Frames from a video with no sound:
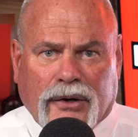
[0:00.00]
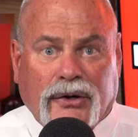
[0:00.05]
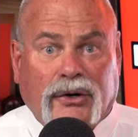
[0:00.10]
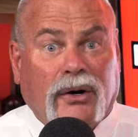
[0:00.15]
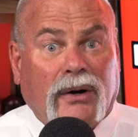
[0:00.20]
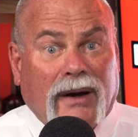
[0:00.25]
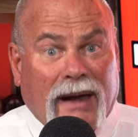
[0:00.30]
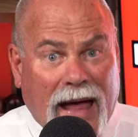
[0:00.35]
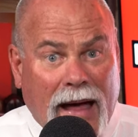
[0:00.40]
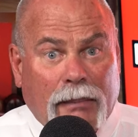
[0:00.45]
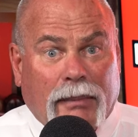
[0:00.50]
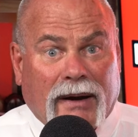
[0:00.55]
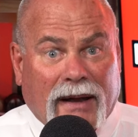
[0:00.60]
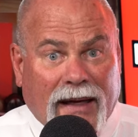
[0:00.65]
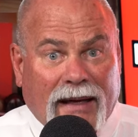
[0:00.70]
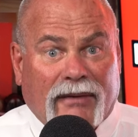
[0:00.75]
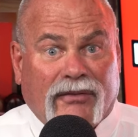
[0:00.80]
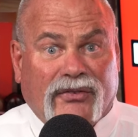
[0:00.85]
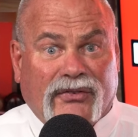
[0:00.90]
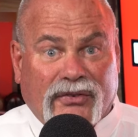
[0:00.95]
you're liable
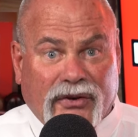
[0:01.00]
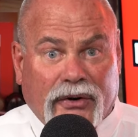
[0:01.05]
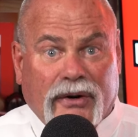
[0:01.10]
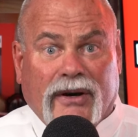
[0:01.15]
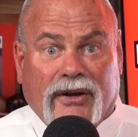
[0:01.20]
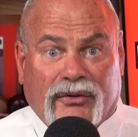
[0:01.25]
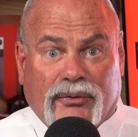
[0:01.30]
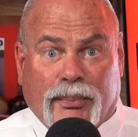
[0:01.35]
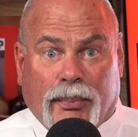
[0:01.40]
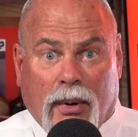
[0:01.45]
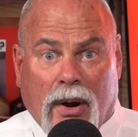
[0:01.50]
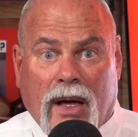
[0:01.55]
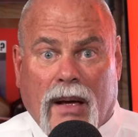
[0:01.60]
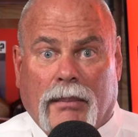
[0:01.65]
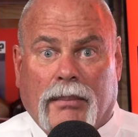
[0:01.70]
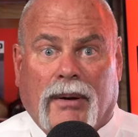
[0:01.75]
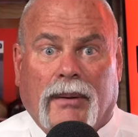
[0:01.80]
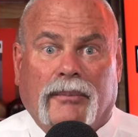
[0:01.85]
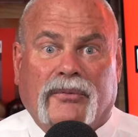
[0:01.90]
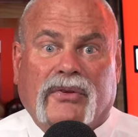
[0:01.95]
to have serious
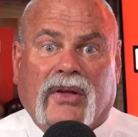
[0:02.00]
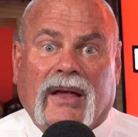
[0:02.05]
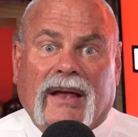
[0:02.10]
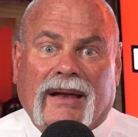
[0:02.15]
problems